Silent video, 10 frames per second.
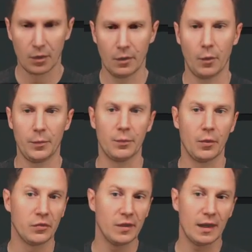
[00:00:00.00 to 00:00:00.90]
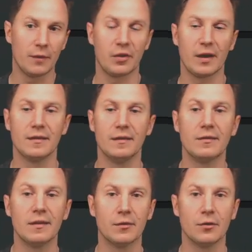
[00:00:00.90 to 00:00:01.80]
Hope you paused it, and I've selected
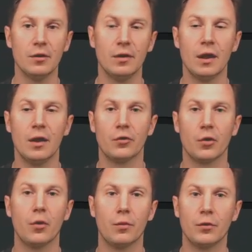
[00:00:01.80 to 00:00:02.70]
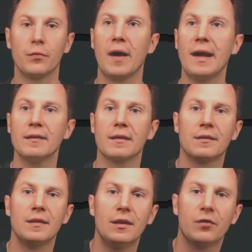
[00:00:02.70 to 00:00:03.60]
this integral. So to find
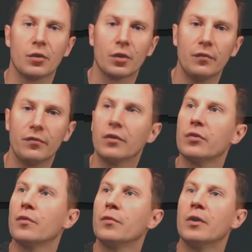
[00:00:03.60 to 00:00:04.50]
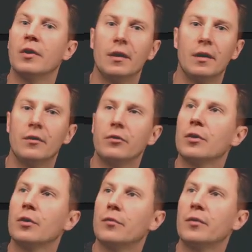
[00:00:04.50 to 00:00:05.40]
the circumference of a
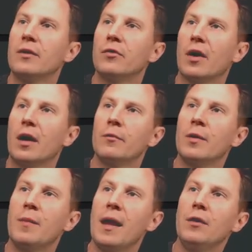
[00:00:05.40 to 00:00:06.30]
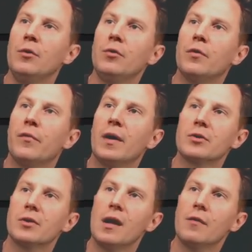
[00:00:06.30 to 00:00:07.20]
circle of radius r, we may use the
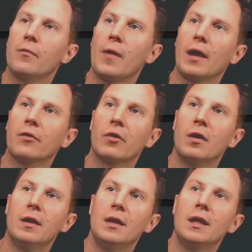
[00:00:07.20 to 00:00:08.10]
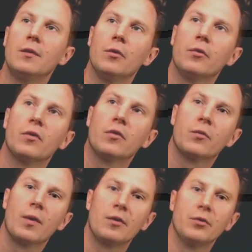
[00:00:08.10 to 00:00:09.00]
function f of x equals the
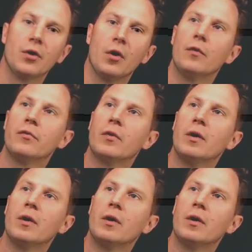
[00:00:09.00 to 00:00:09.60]
square root of